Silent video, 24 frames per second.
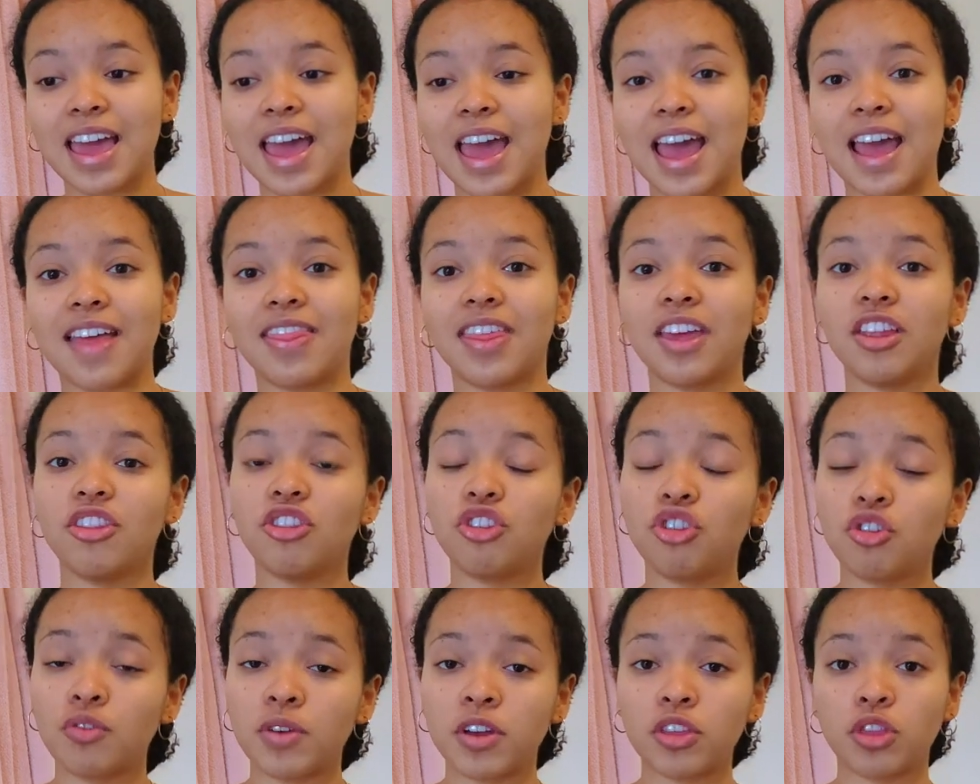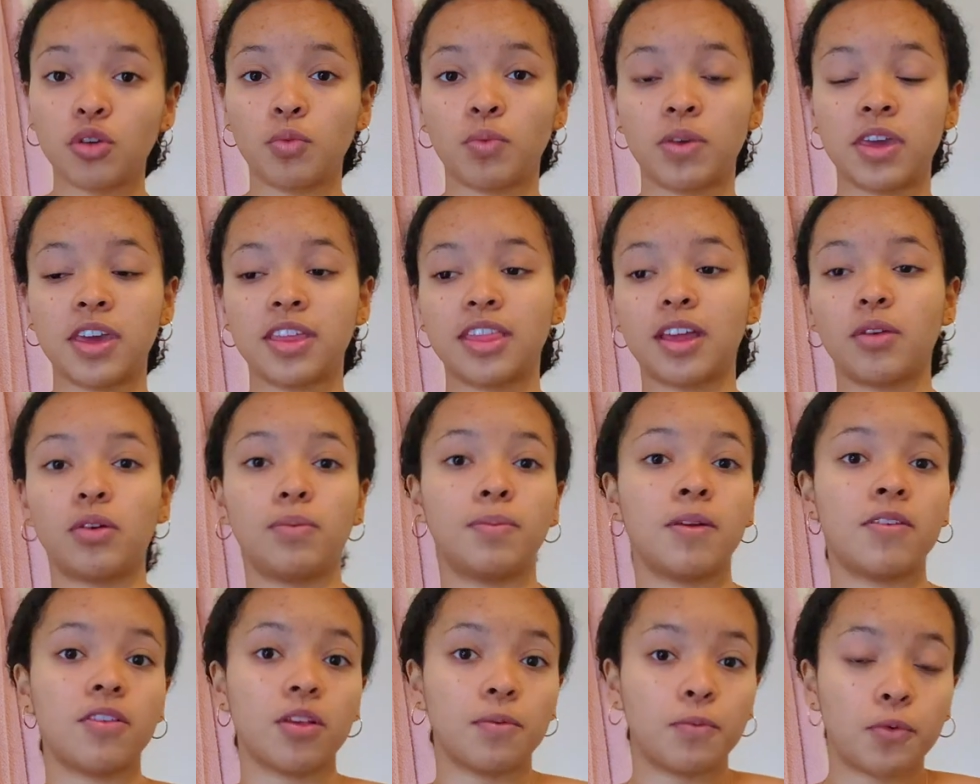And then during the week, there will
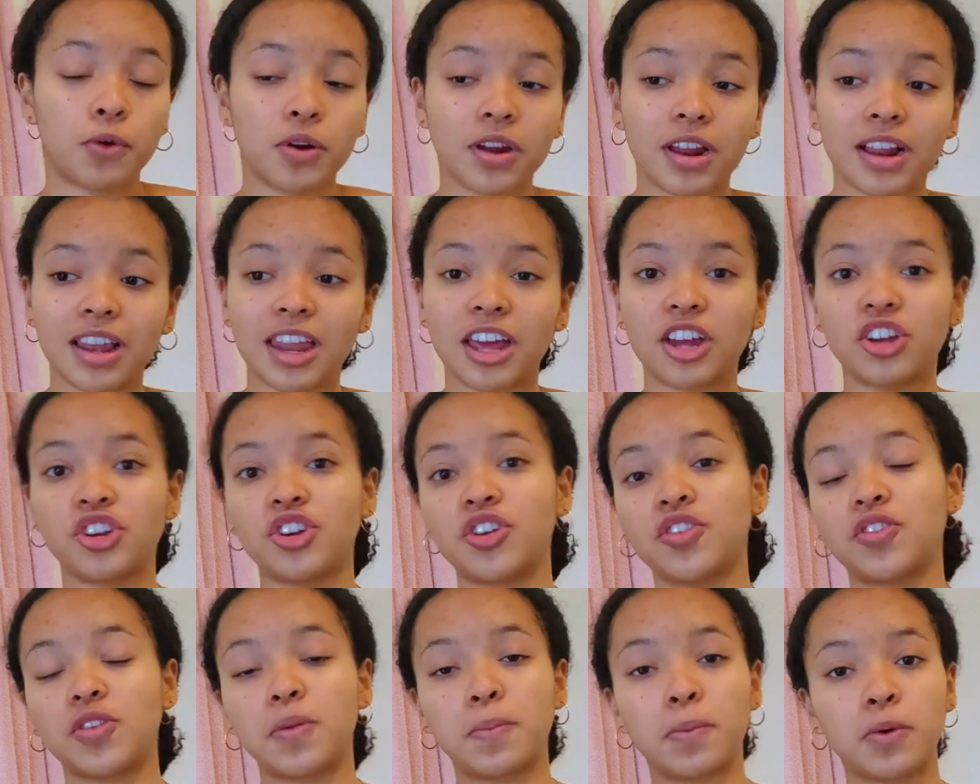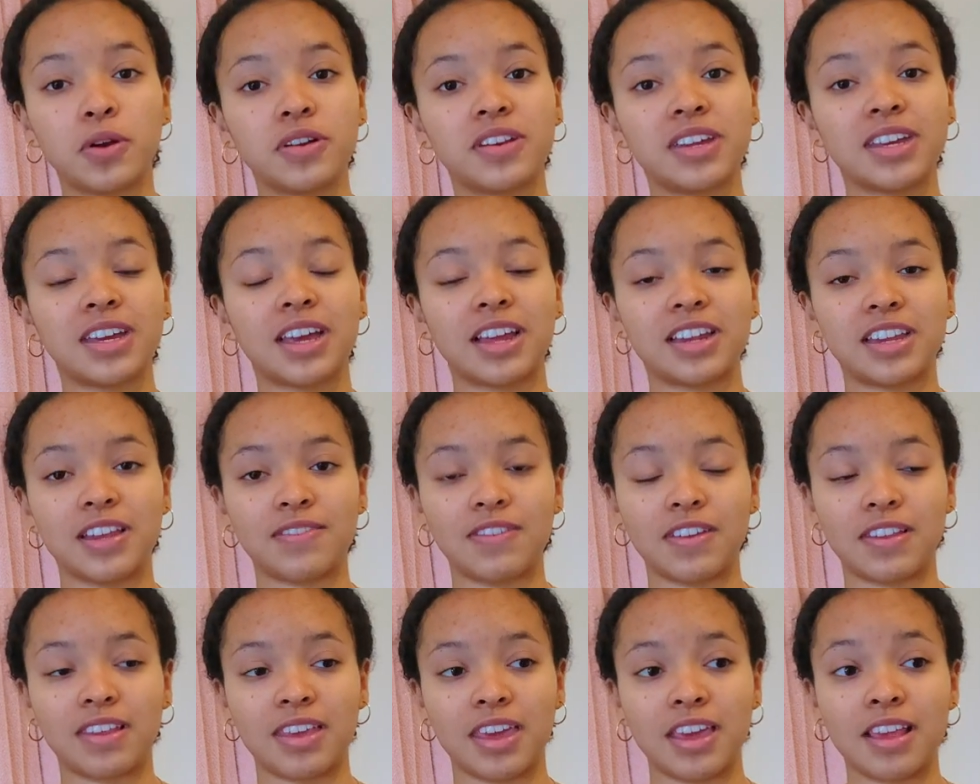be supporting lectures, supporting
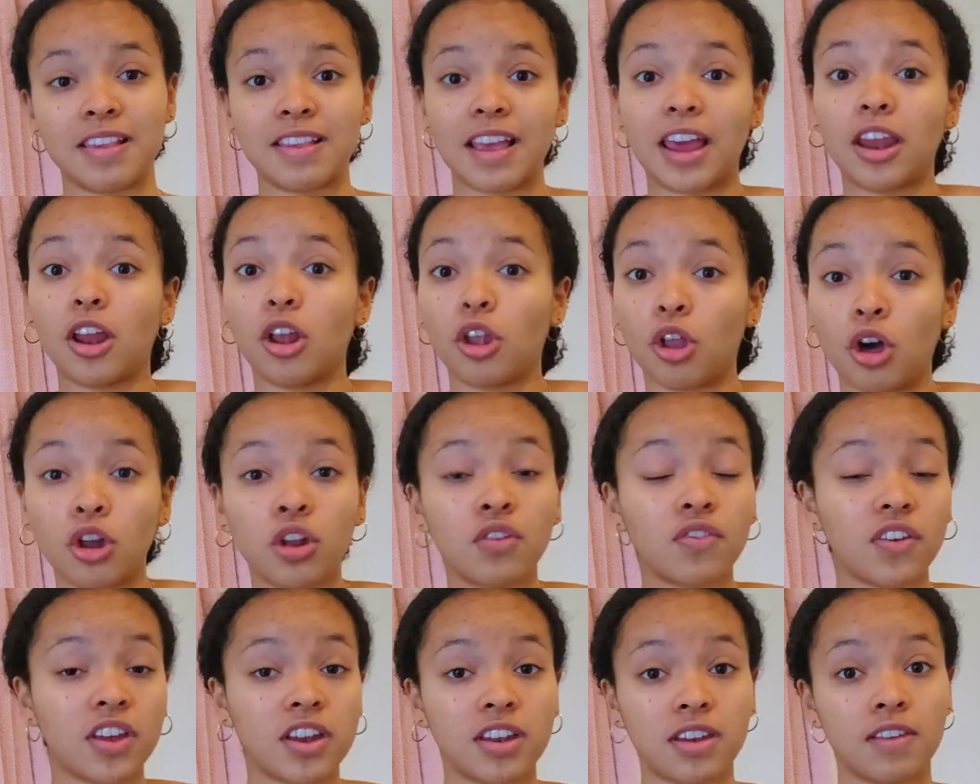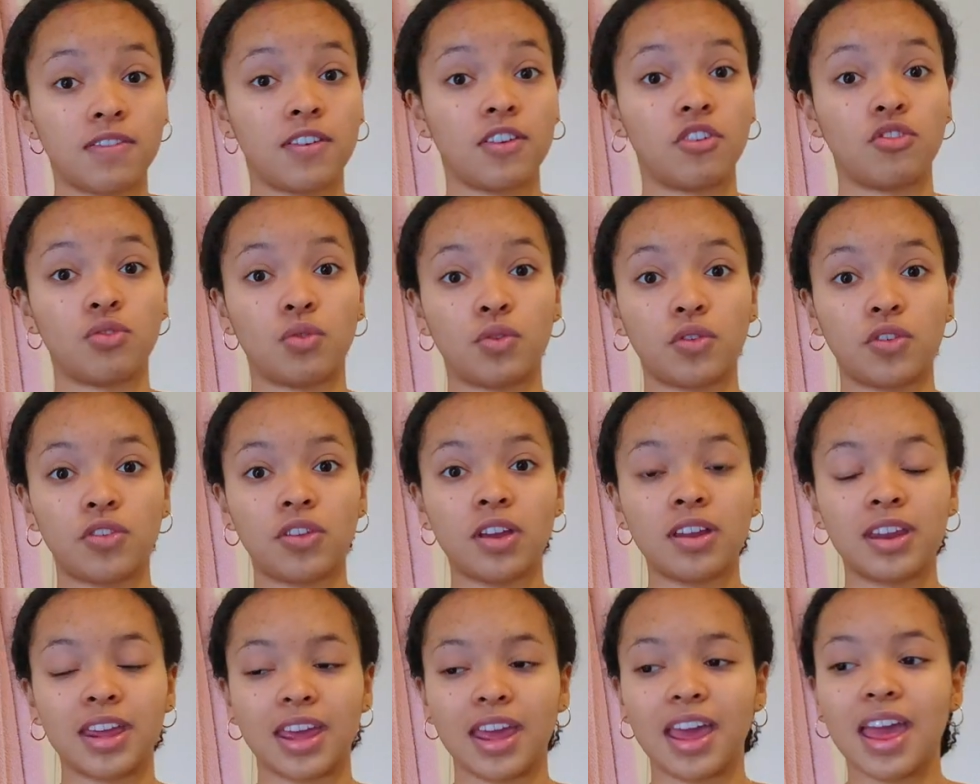activities, and a lot of individual
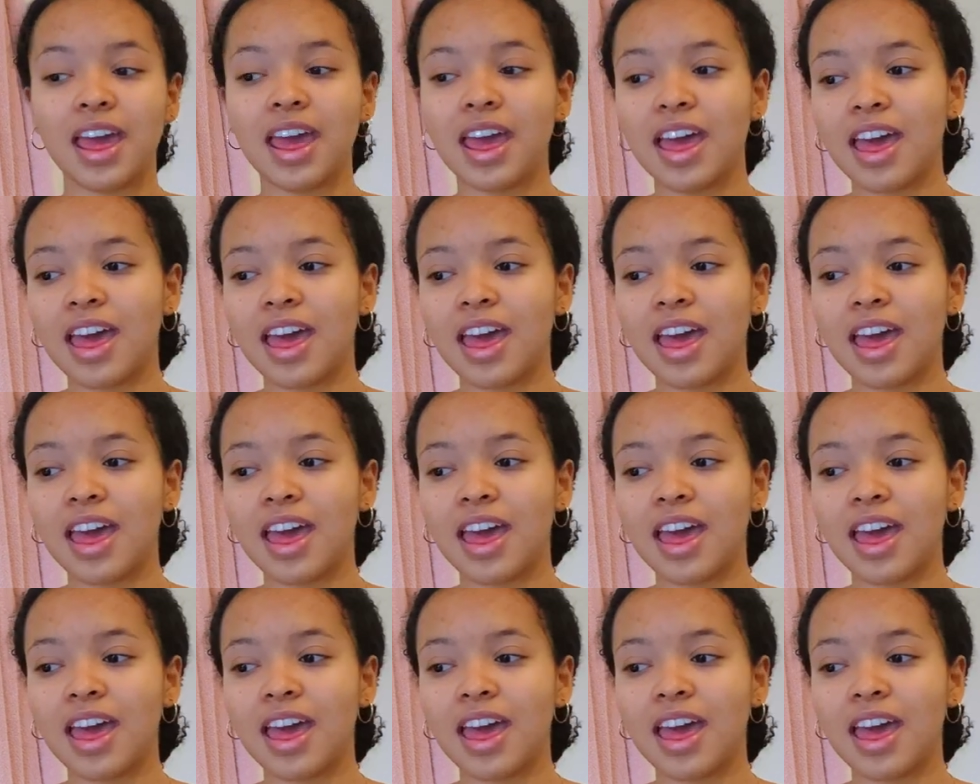study